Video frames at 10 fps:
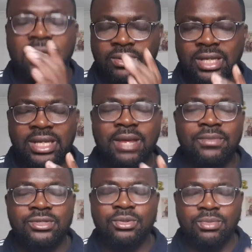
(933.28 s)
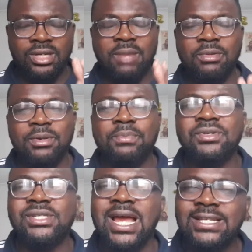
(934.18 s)
Okay, let me be
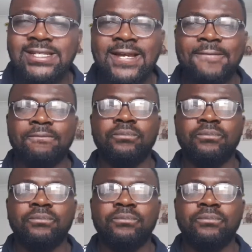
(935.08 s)
precise here.